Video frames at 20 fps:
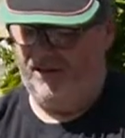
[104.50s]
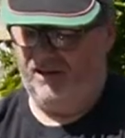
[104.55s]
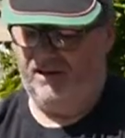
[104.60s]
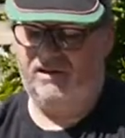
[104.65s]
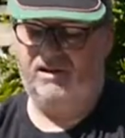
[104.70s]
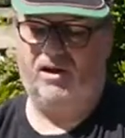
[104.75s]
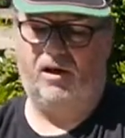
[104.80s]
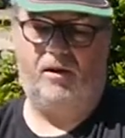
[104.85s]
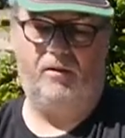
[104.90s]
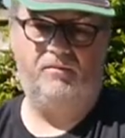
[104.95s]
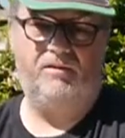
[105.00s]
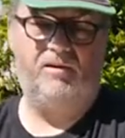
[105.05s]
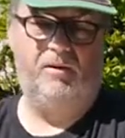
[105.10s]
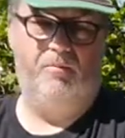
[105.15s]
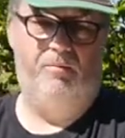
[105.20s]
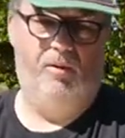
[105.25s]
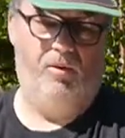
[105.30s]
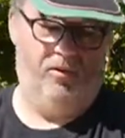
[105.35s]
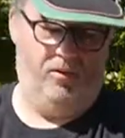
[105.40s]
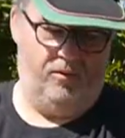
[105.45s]
at the top to
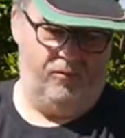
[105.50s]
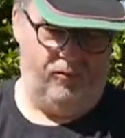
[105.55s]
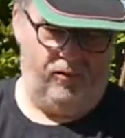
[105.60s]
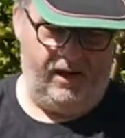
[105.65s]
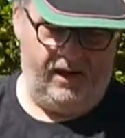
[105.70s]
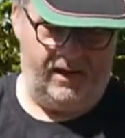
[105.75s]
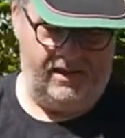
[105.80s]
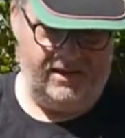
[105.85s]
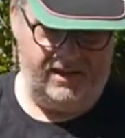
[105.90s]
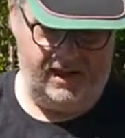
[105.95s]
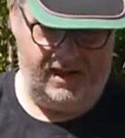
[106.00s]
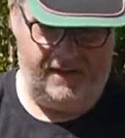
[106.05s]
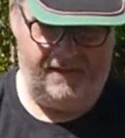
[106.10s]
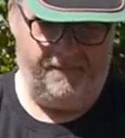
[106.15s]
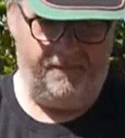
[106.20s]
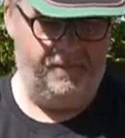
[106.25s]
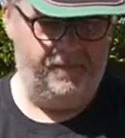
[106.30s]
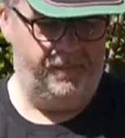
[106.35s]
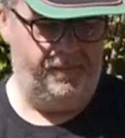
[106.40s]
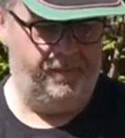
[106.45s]
put rigs in,
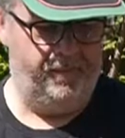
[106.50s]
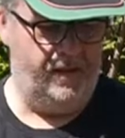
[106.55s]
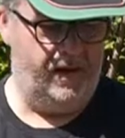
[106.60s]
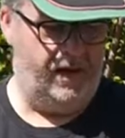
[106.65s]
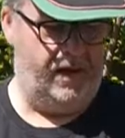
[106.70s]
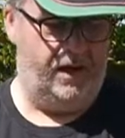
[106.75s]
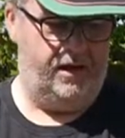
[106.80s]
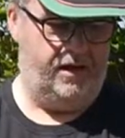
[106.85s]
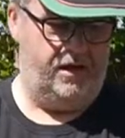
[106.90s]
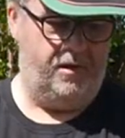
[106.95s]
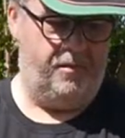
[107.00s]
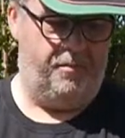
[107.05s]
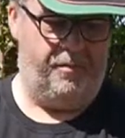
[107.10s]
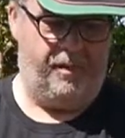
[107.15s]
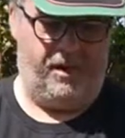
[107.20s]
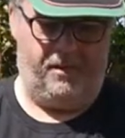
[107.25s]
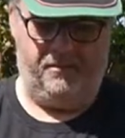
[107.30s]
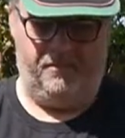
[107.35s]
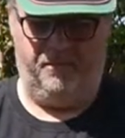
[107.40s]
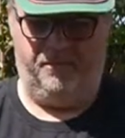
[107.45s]
and on the
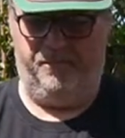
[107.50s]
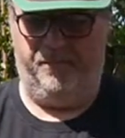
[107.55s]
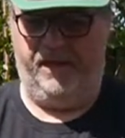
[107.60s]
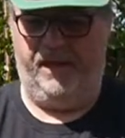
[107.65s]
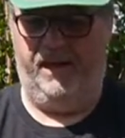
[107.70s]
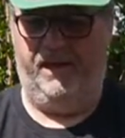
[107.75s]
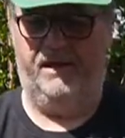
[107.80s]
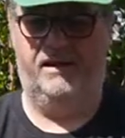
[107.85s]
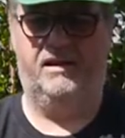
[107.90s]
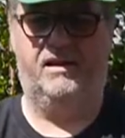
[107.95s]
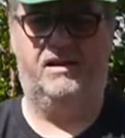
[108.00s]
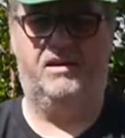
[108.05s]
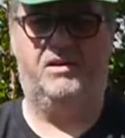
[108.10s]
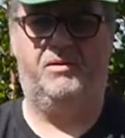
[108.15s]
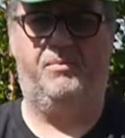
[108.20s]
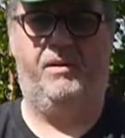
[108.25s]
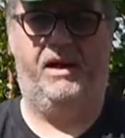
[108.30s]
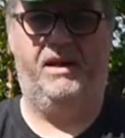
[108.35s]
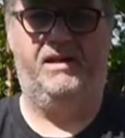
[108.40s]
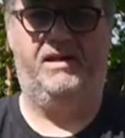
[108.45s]
bottom bit, there's
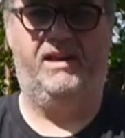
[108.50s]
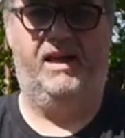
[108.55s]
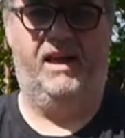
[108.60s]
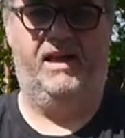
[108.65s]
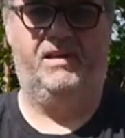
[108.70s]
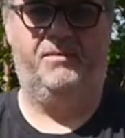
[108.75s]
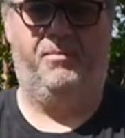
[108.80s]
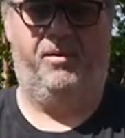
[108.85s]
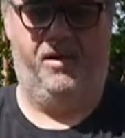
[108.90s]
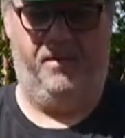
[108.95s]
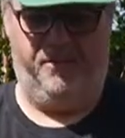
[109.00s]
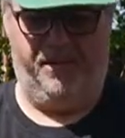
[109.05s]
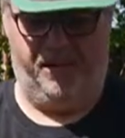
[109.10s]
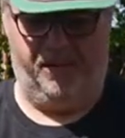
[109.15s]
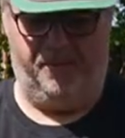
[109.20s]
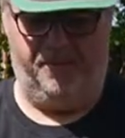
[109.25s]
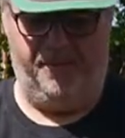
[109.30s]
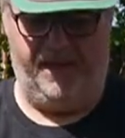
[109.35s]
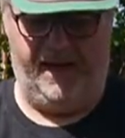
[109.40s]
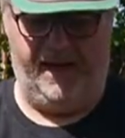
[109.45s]
space there to put a bit
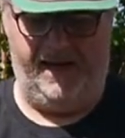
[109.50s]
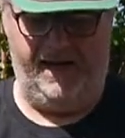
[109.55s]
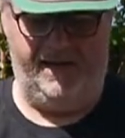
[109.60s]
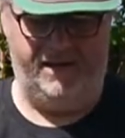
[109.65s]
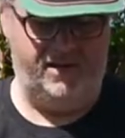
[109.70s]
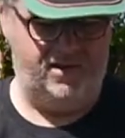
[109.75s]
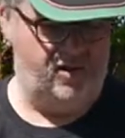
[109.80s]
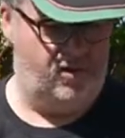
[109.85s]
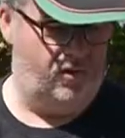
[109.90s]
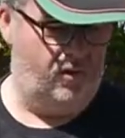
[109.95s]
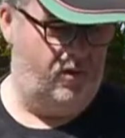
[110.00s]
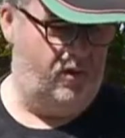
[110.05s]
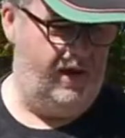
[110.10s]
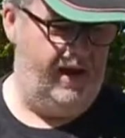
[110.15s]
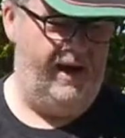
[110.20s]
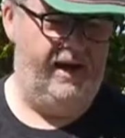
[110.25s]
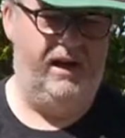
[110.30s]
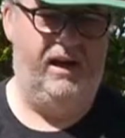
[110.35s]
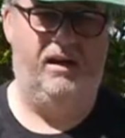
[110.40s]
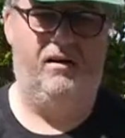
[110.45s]
of bait or
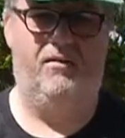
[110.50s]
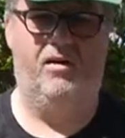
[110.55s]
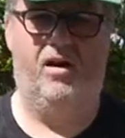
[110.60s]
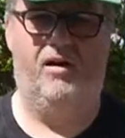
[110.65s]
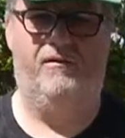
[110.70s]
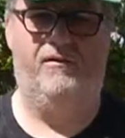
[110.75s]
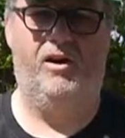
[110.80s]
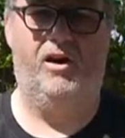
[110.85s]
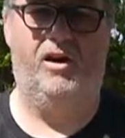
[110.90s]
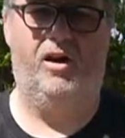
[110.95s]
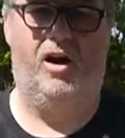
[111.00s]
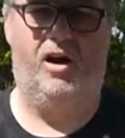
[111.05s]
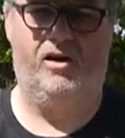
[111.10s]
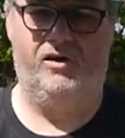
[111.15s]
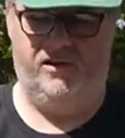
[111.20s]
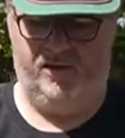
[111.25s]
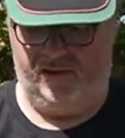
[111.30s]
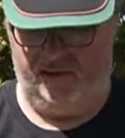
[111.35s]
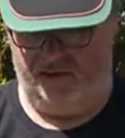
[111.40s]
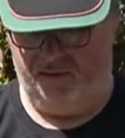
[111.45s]
any of your large
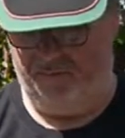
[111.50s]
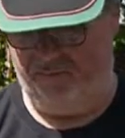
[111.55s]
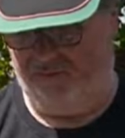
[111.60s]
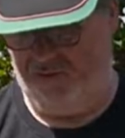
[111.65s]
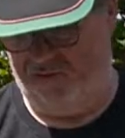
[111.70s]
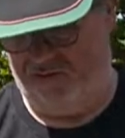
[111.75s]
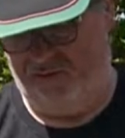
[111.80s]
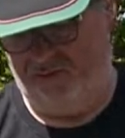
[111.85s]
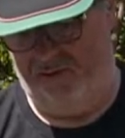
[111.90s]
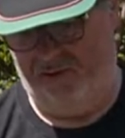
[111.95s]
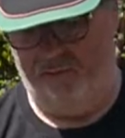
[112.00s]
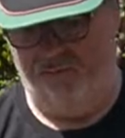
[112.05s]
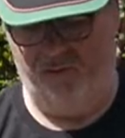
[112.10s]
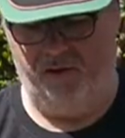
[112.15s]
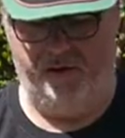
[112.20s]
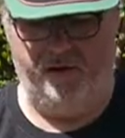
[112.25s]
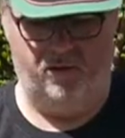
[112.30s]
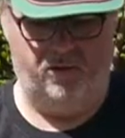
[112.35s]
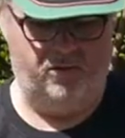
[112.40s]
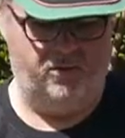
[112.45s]
things, possibly
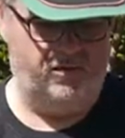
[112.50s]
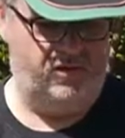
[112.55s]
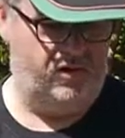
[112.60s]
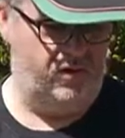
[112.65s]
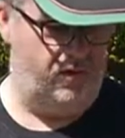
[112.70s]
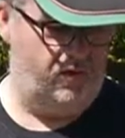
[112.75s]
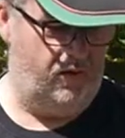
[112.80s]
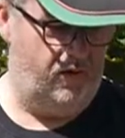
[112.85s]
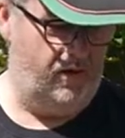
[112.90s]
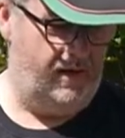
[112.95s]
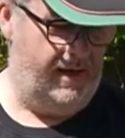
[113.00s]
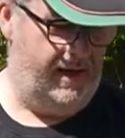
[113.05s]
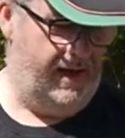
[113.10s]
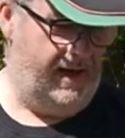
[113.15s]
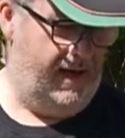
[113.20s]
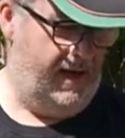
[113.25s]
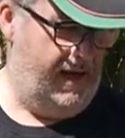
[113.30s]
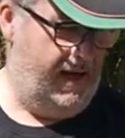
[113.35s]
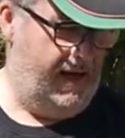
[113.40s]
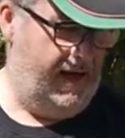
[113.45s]
reels or
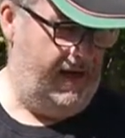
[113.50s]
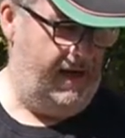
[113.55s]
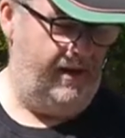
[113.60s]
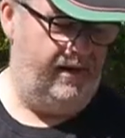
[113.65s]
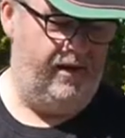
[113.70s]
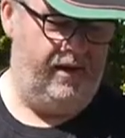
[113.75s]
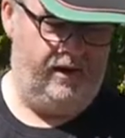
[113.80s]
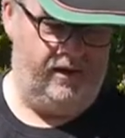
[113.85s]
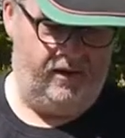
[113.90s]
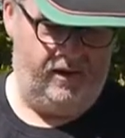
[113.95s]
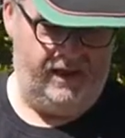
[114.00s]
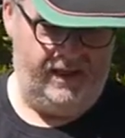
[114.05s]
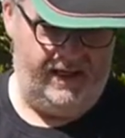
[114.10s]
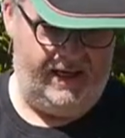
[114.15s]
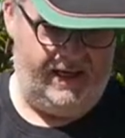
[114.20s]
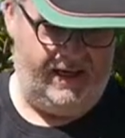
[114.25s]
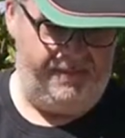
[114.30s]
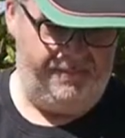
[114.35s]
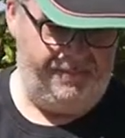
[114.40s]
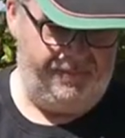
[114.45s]
anything like
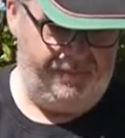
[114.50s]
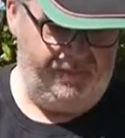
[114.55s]
that.